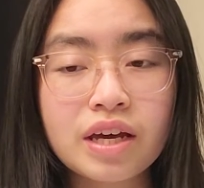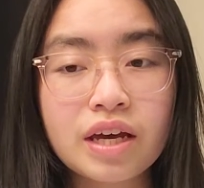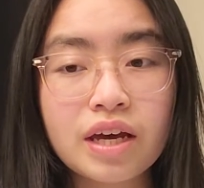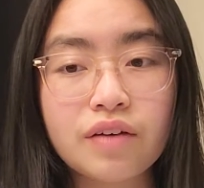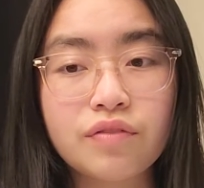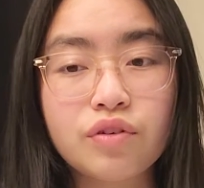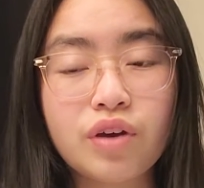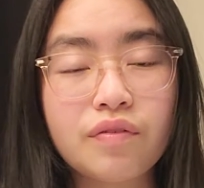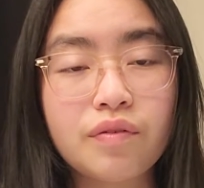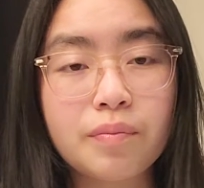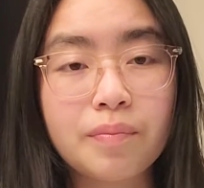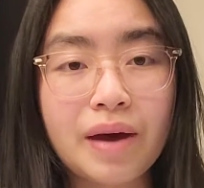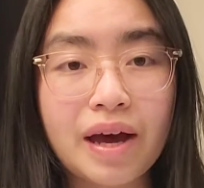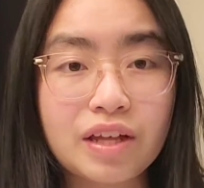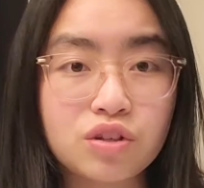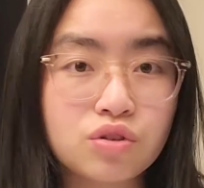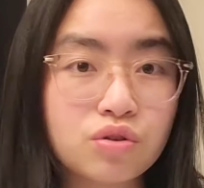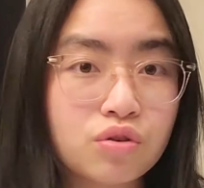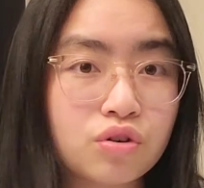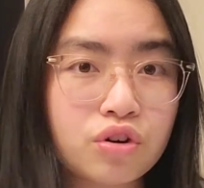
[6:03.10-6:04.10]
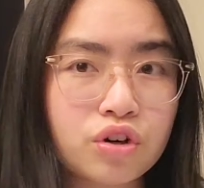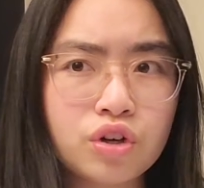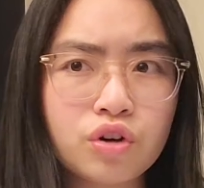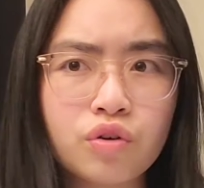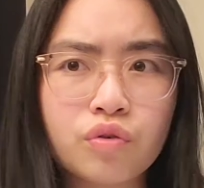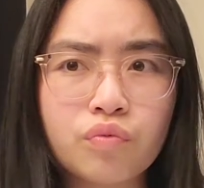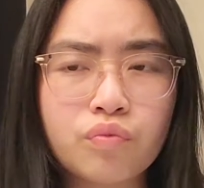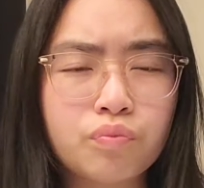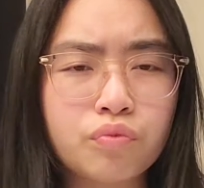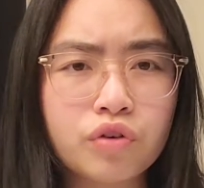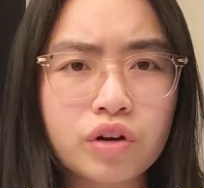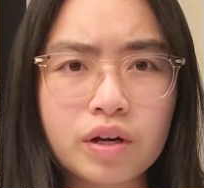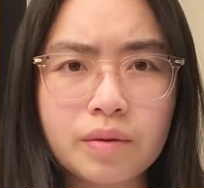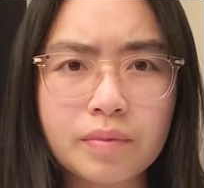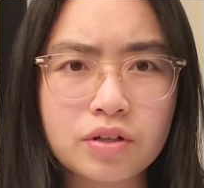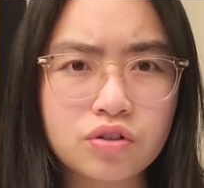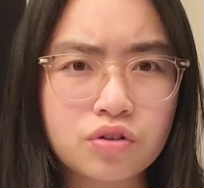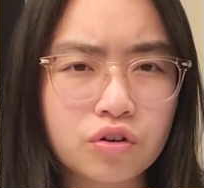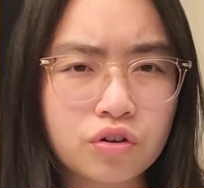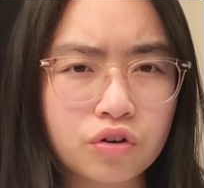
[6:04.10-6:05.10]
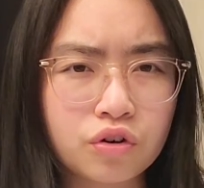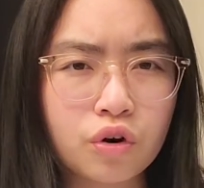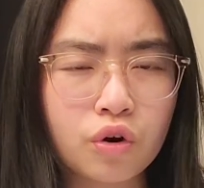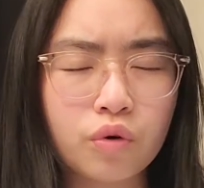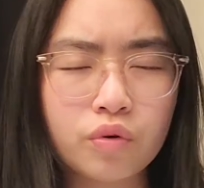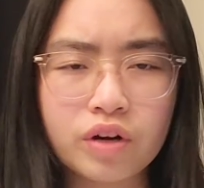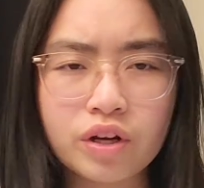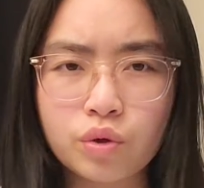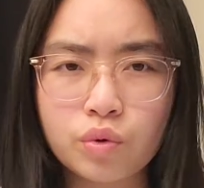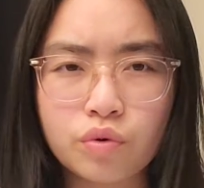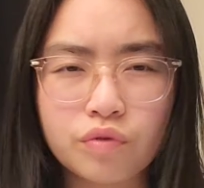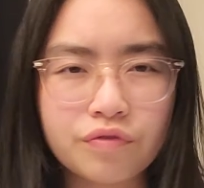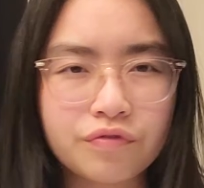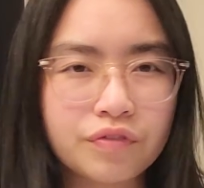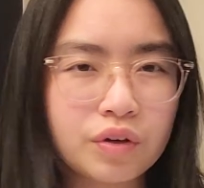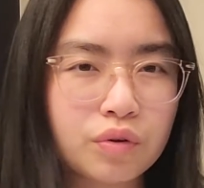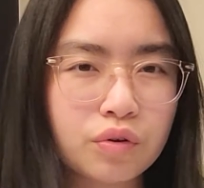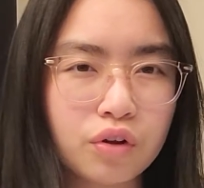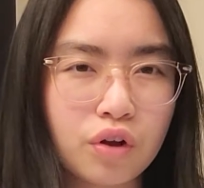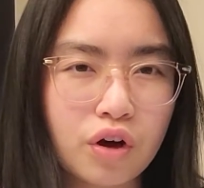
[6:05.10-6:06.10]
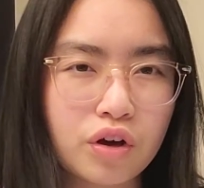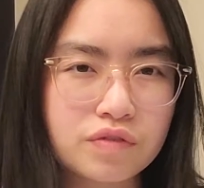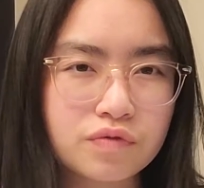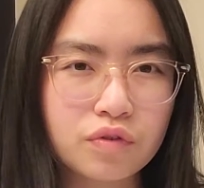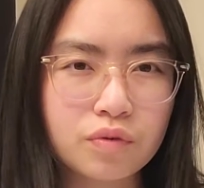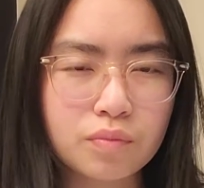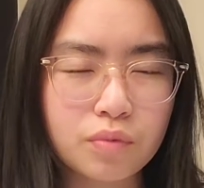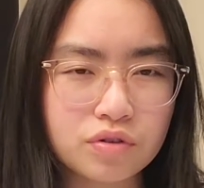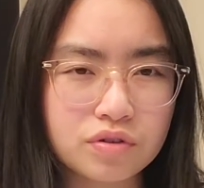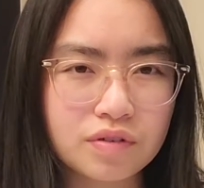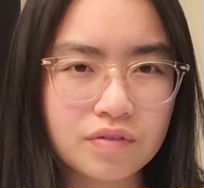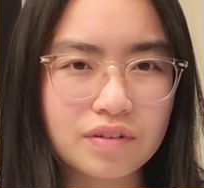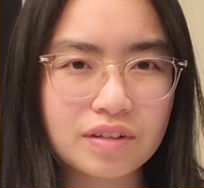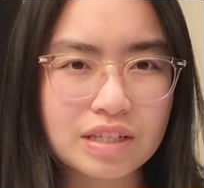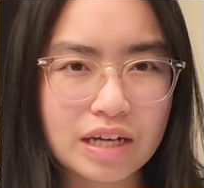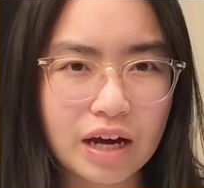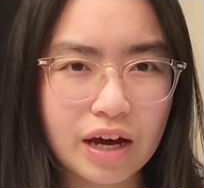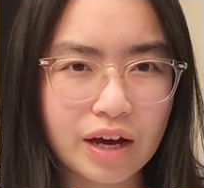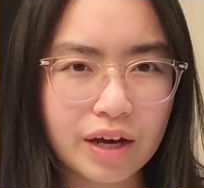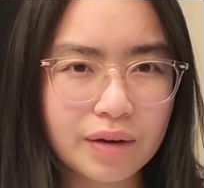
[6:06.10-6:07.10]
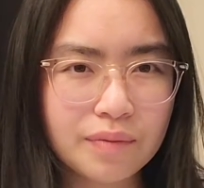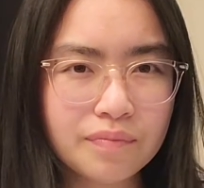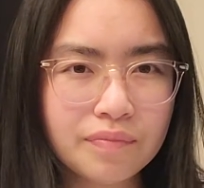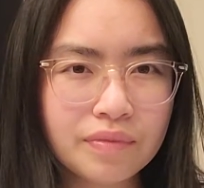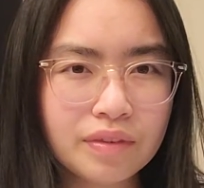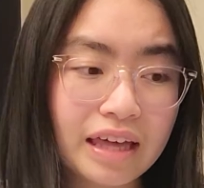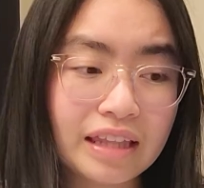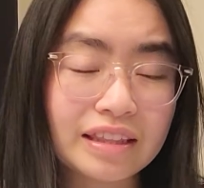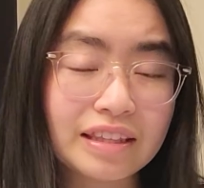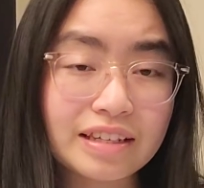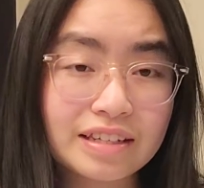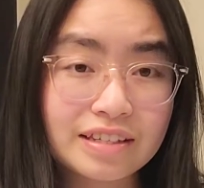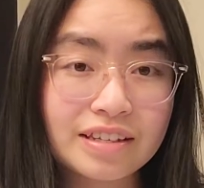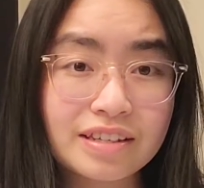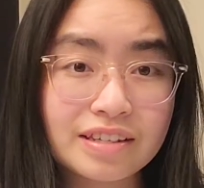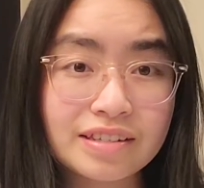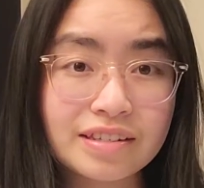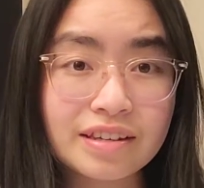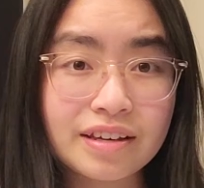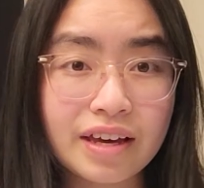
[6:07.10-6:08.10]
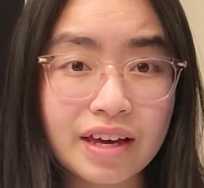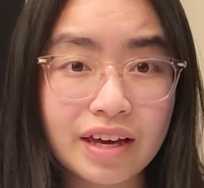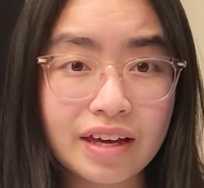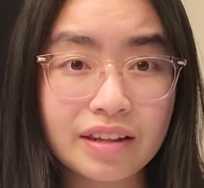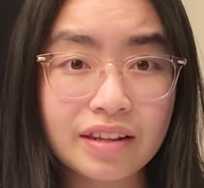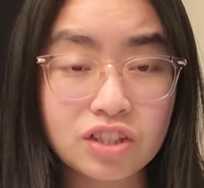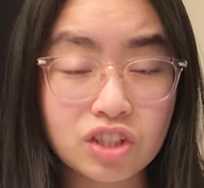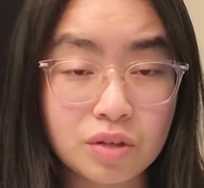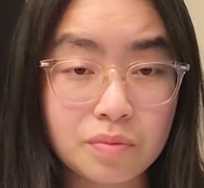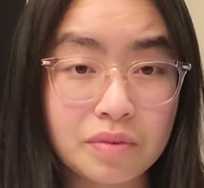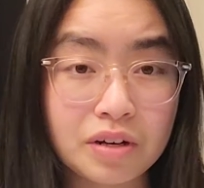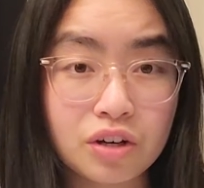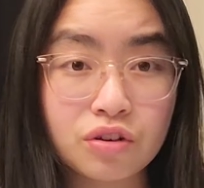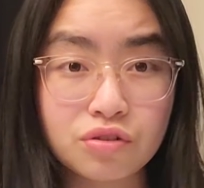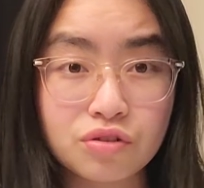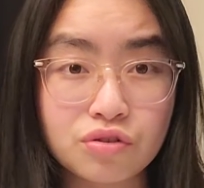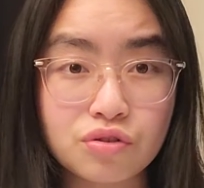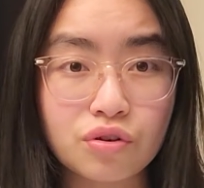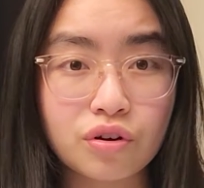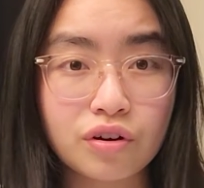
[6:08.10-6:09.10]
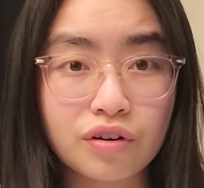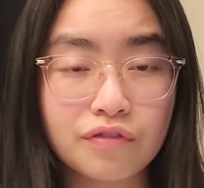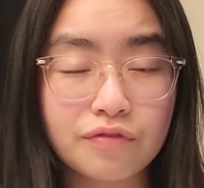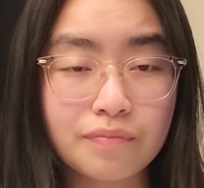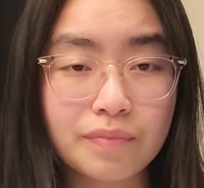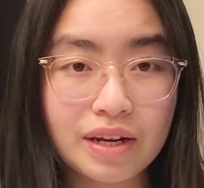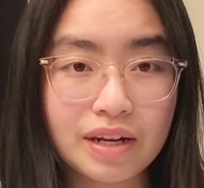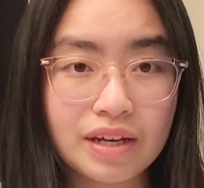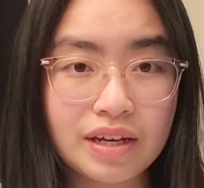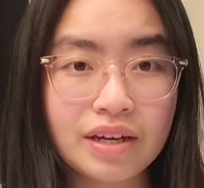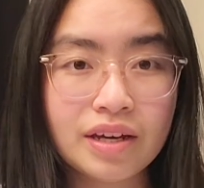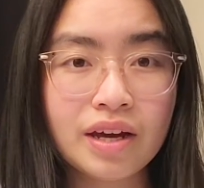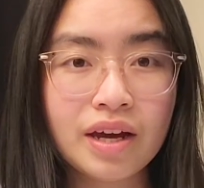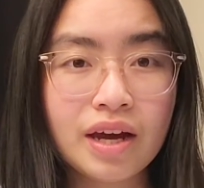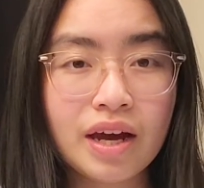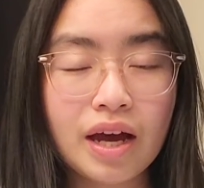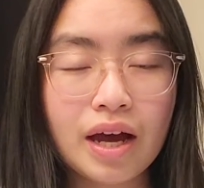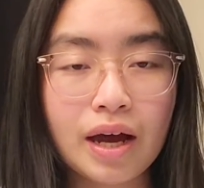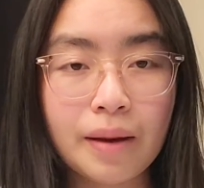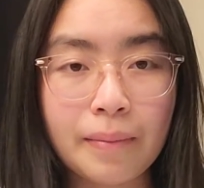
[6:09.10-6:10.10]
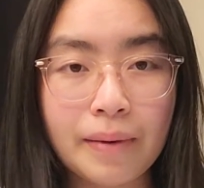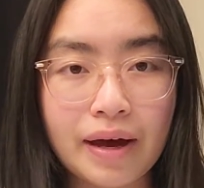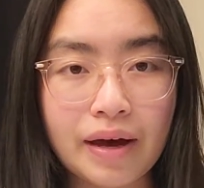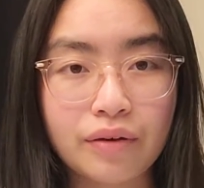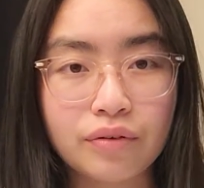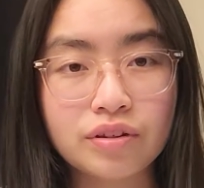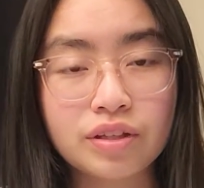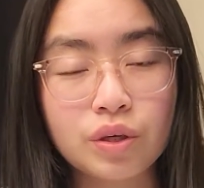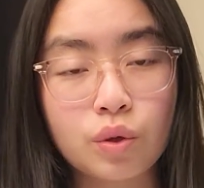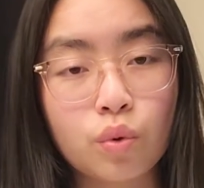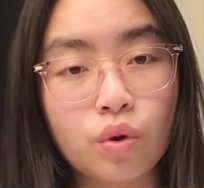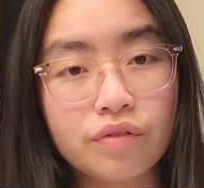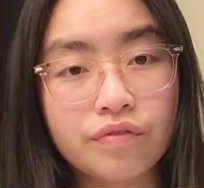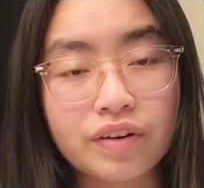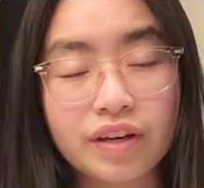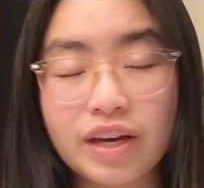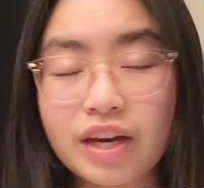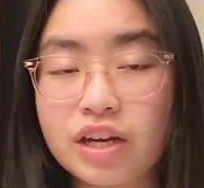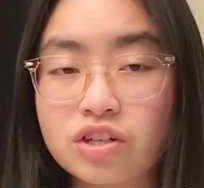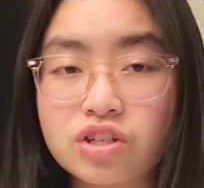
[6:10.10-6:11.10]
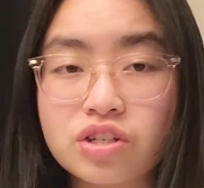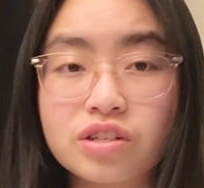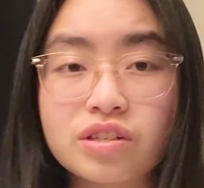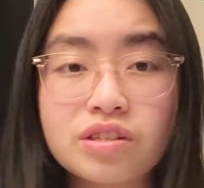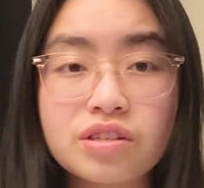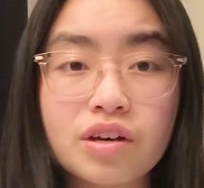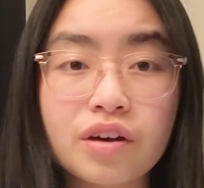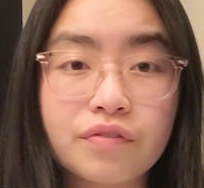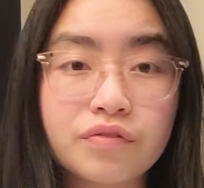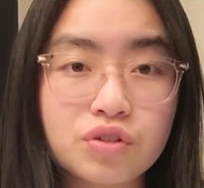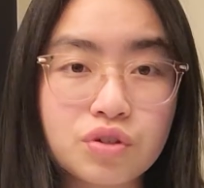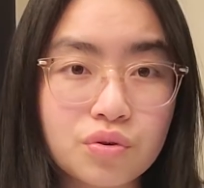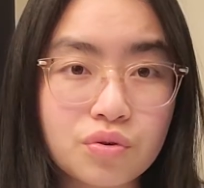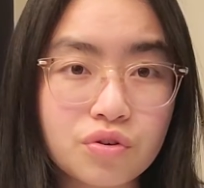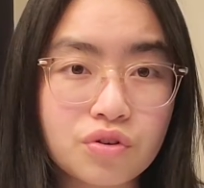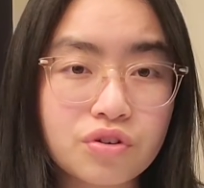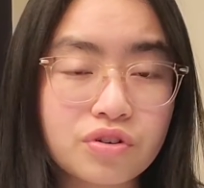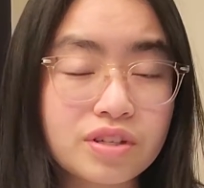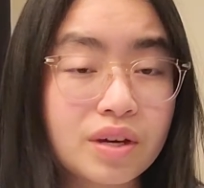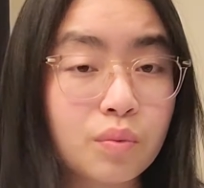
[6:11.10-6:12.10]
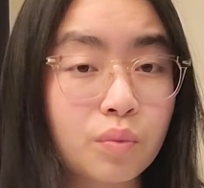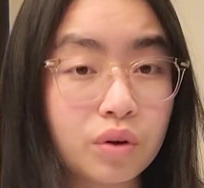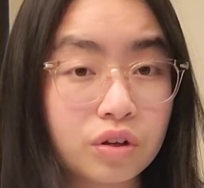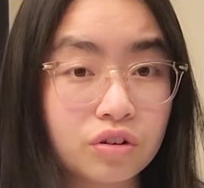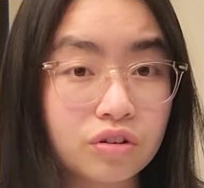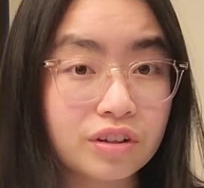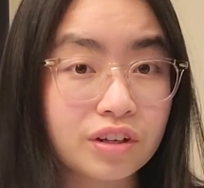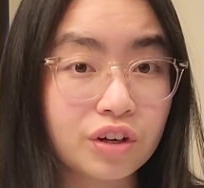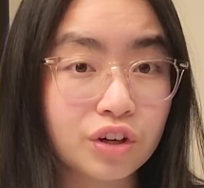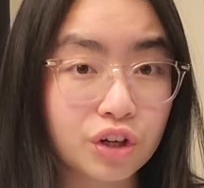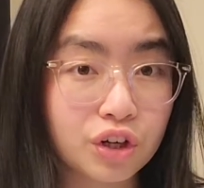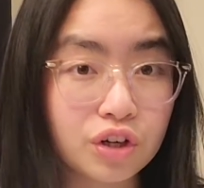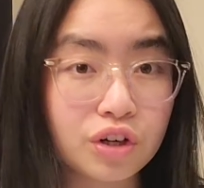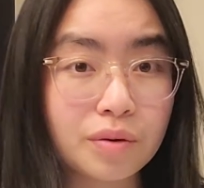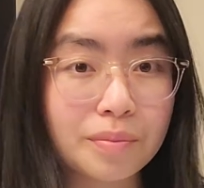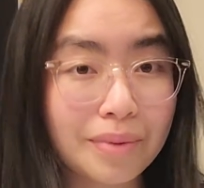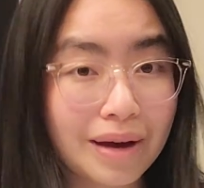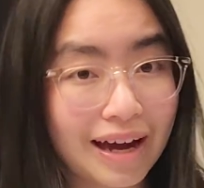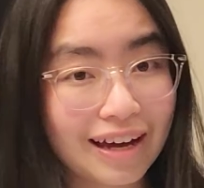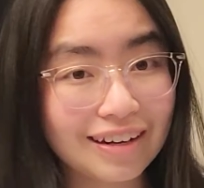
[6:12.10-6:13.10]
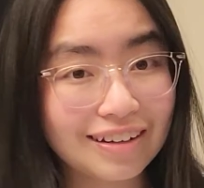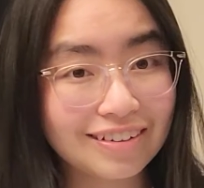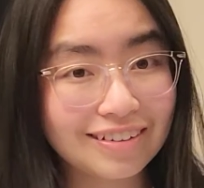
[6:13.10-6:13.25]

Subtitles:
If you have a bad tutor, you're pretty much on your own and you'll feel lost for most of the time. And this is a legitimate concern of many about the qualifications of tutors and whether they're good or bad.